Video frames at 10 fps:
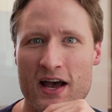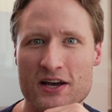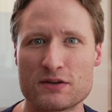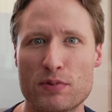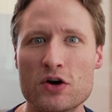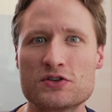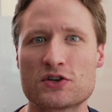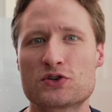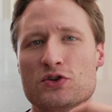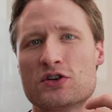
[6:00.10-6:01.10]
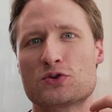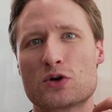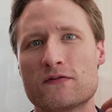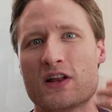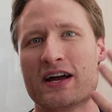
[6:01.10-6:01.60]
as opposed to just sort
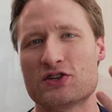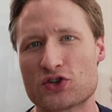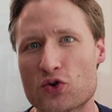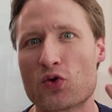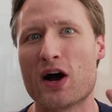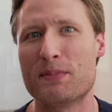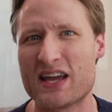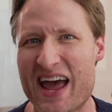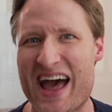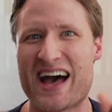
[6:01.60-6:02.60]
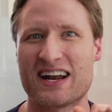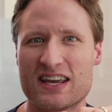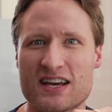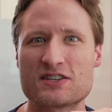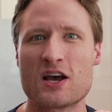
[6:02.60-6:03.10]
of like scrubbing at
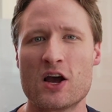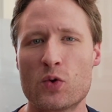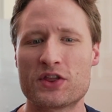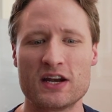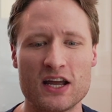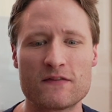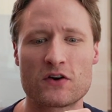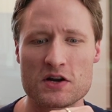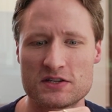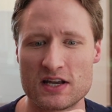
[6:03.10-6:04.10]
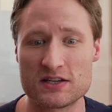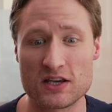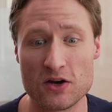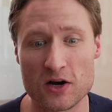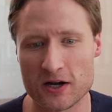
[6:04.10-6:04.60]
it with an inverted
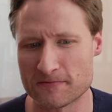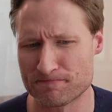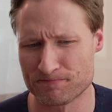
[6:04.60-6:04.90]
Sinskey hook.